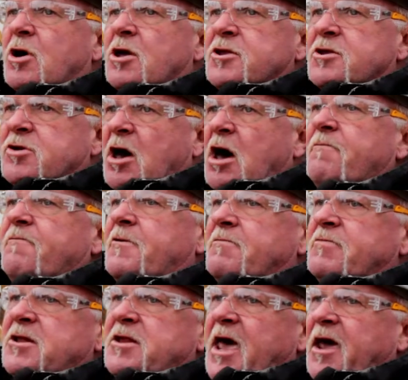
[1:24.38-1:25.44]
on the top
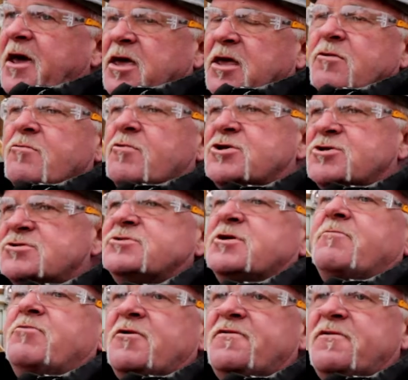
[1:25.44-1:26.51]
from the deck, in which is
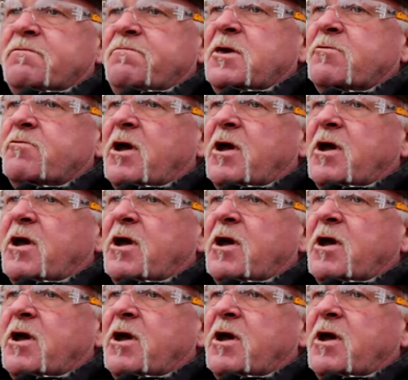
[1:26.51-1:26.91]
WCB